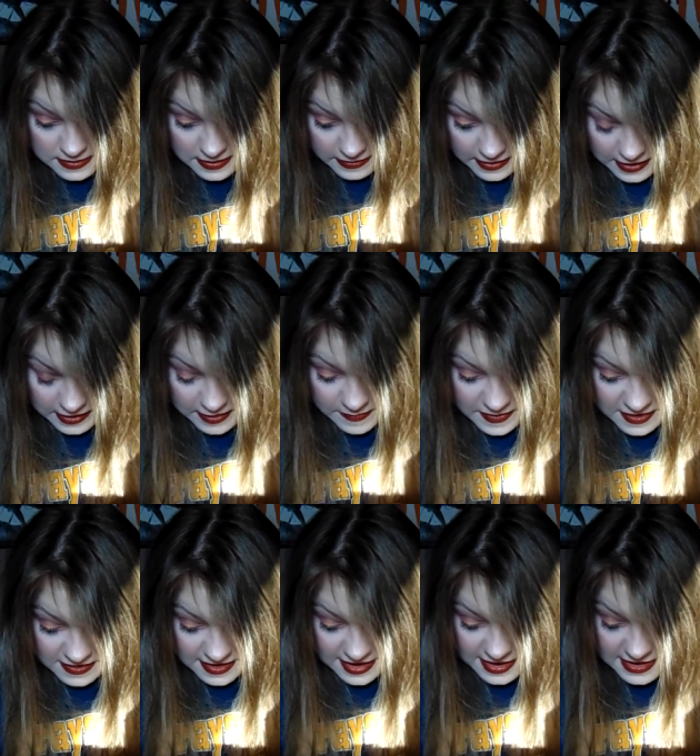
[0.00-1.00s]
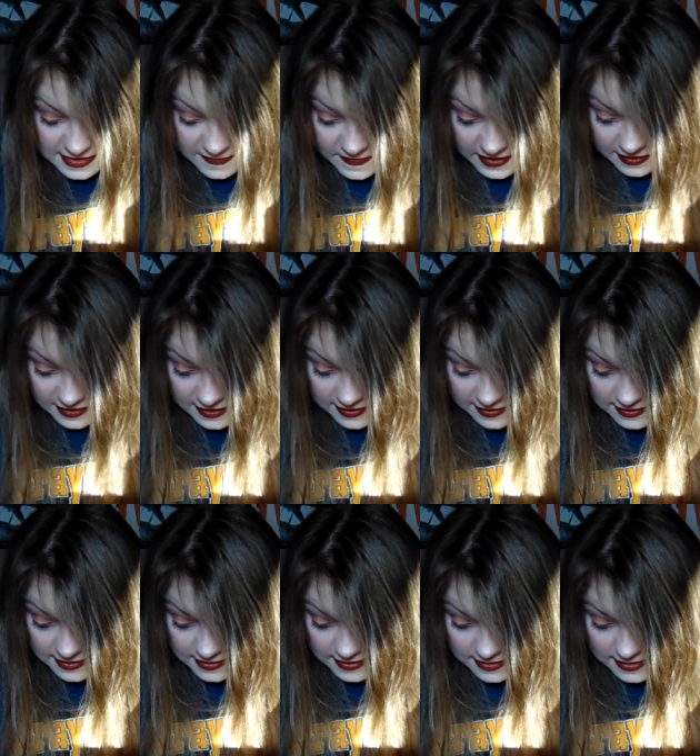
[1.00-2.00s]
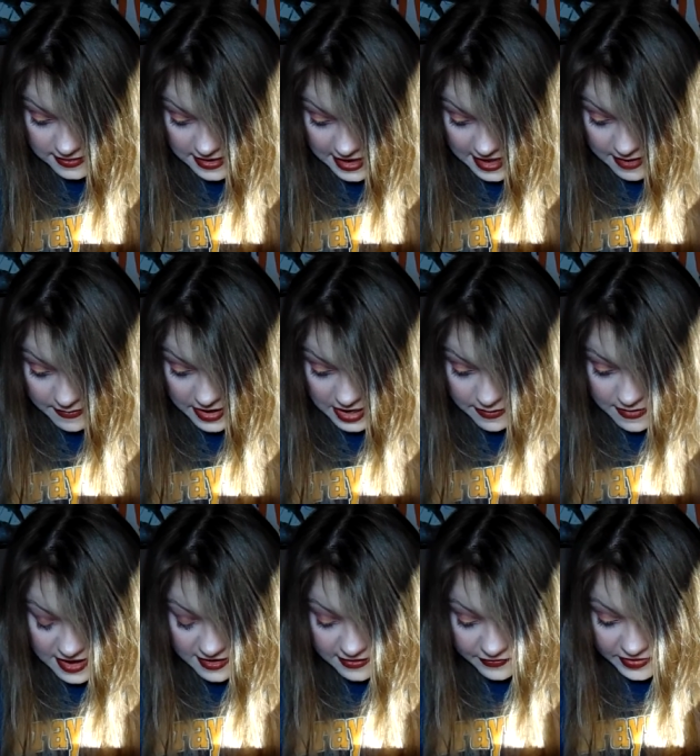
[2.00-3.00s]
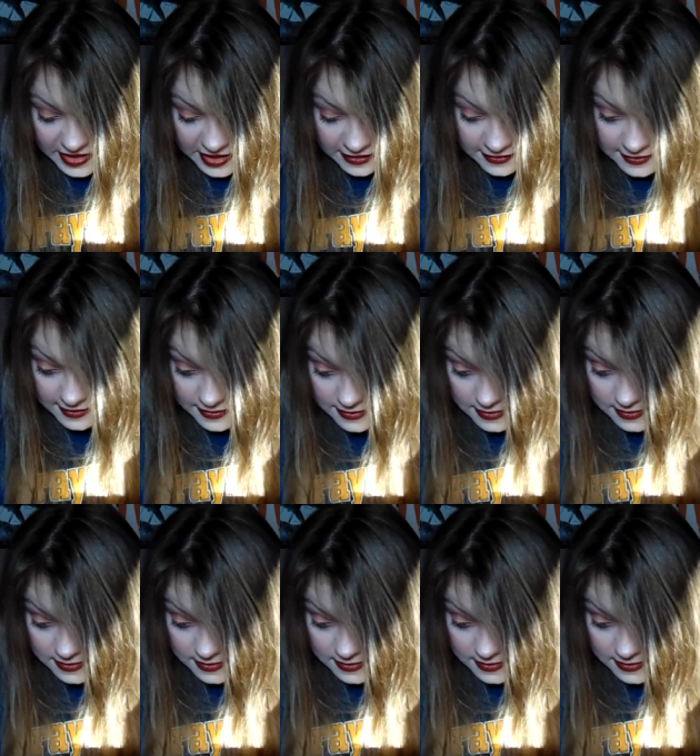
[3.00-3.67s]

Okay, give me a second to fix this. I made a mess of things.